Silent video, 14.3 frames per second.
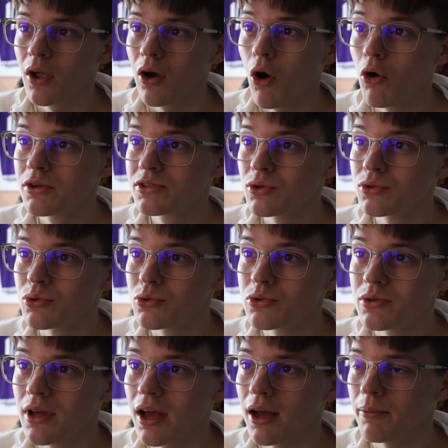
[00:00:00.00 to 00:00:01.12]
horizontal
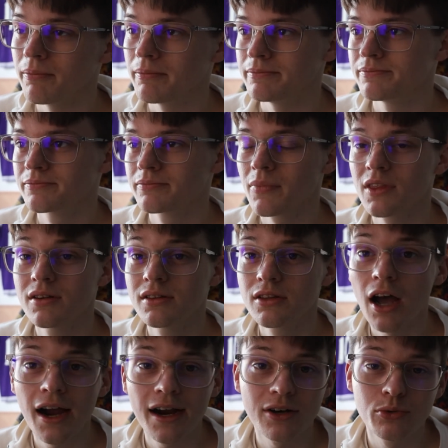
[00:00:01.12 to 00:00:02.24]

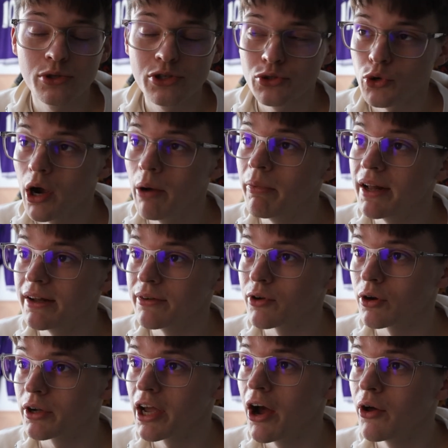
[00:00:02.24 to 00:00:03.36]
diagonal stripe that they've
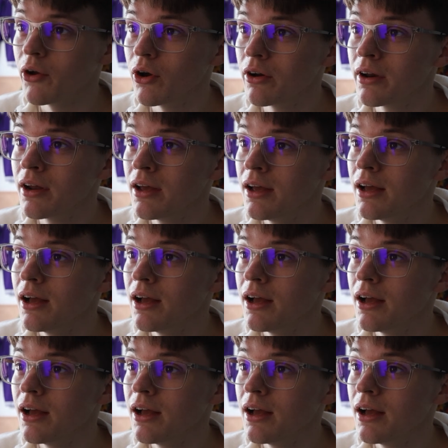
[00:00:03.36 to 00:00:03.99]
got going on,